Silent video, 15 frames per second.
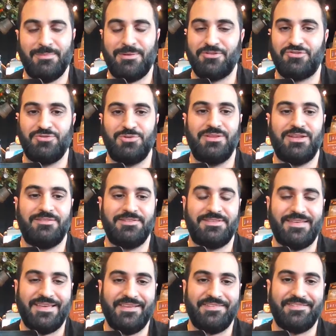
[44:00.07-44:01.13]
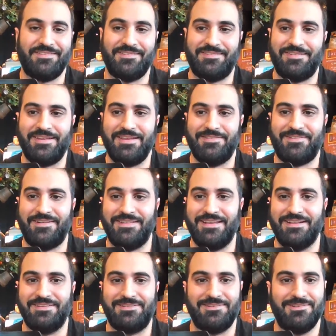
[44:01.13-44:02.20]
much do another test and see if I
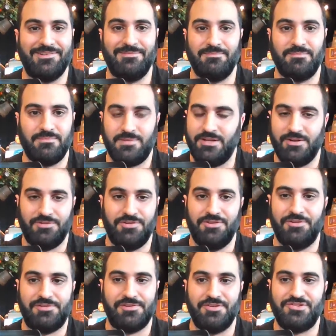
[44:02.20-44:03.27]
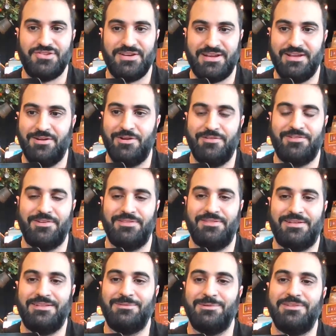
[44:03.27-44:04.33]
needed to, do the surgery, get it over and
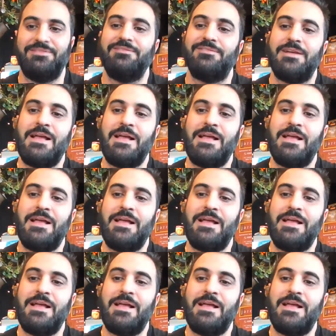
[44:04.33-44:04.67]
done with.